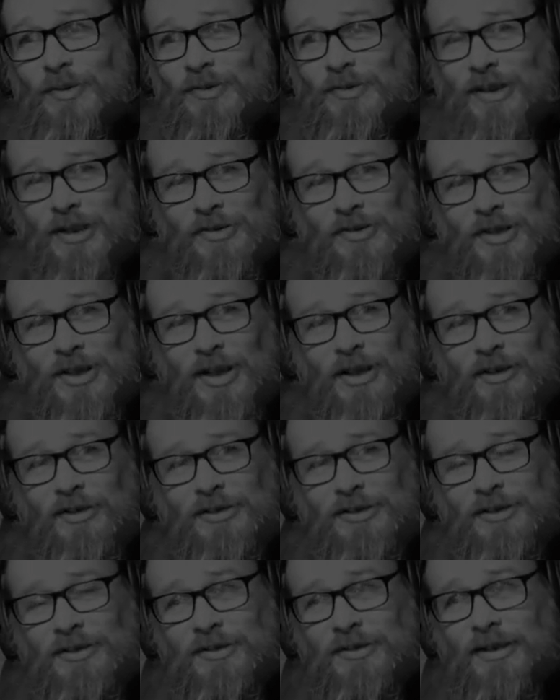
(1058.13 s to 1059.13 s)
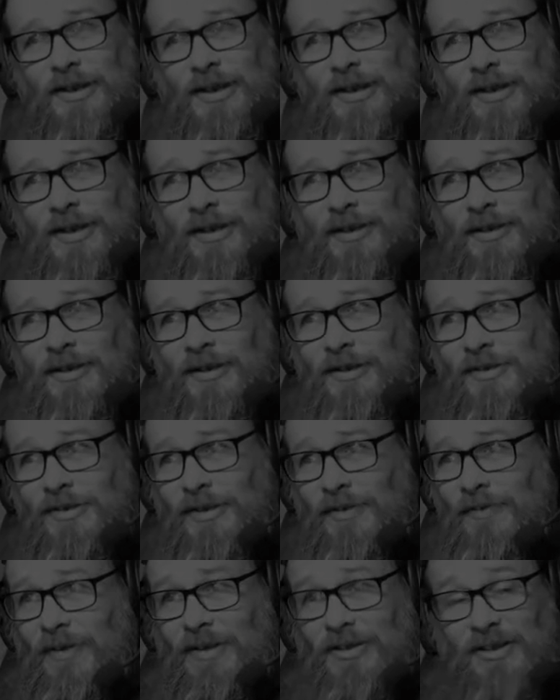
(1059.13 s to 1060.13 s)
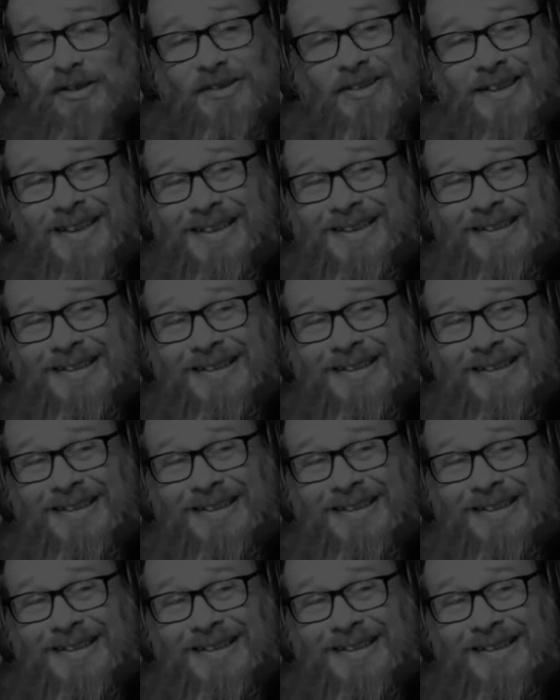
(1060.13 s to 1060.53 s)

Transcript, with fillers: with Saatchi Art because uh, I found it is an